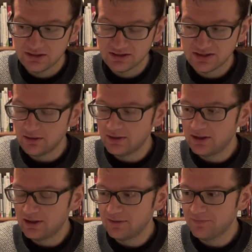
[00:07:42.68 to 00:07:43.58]

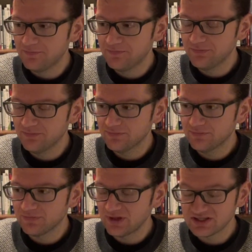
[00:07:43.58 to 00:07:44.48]
So
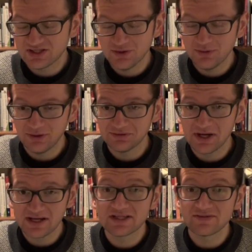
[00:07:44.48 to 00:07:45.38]
that's two little
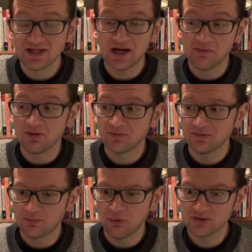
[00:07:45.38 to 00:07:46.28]
negatives there, but
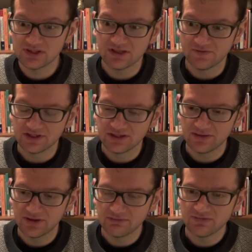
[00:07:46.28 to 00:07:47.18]
the positive is
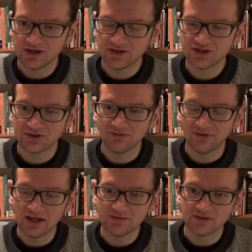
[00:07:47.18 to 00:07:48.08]
that the initial
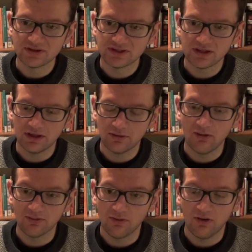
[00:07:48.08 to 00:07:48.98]
flavours
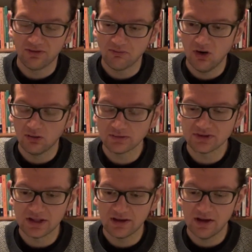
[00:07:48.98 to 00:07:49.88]
of the
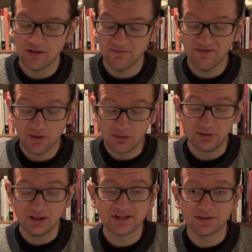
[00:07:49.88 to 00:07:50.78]
malts are very
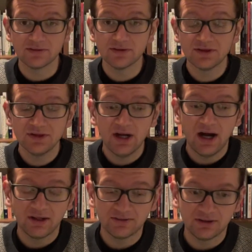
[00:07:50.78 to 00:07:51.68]
pleasant,
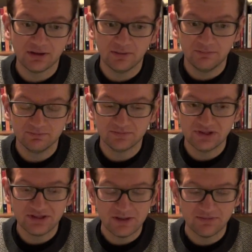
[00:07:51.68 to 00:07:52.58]
and
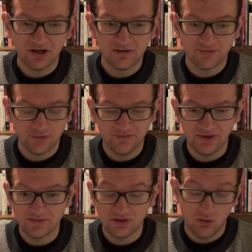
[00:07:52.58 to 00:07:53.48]
the deep dark fruit
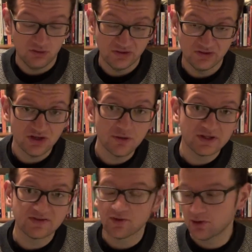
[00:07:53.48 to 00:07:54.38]
flavour also too
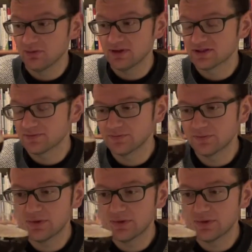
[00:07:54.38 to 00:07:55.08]
is very pleasant.